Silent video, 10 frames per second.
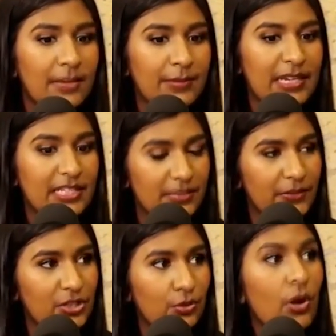can be
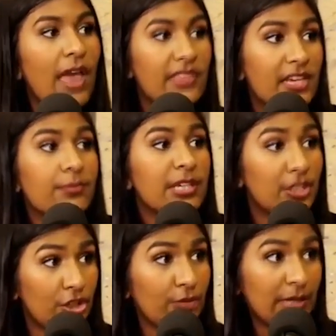individual and they can be
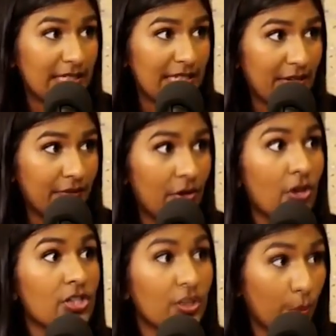cumulative.
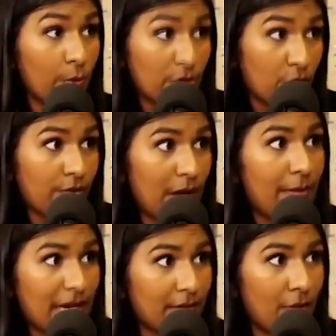So when we're talking
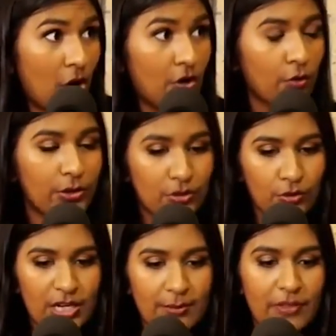about Meghan Markle, we're
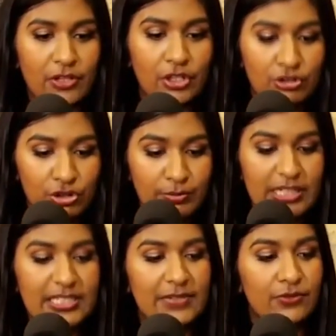talking about the
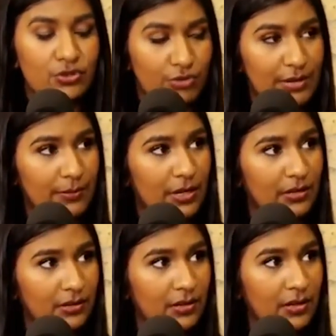cumulative
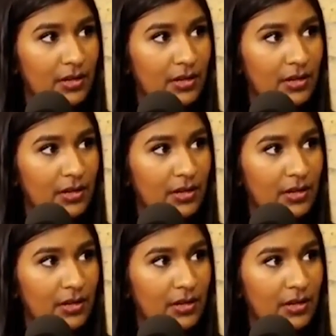treatment.